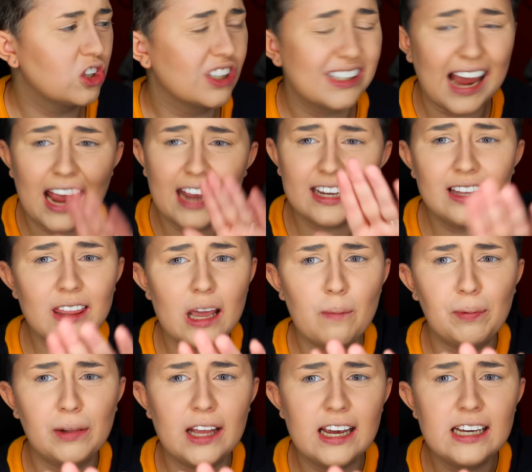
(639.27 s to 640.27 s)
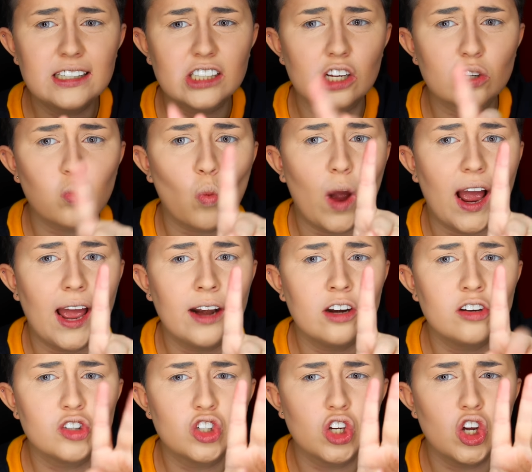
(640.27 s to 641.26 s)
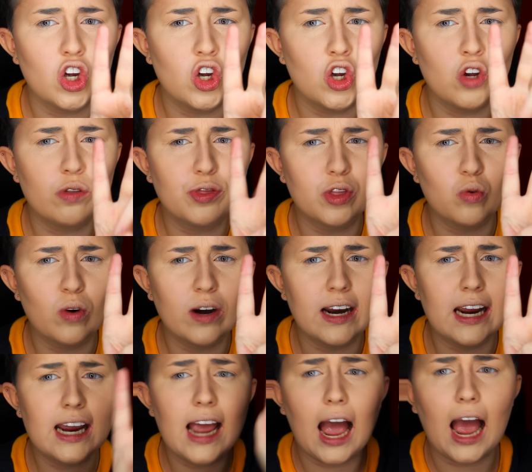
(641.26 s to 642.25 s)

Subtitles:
just hang in there please, just 1, 2, 3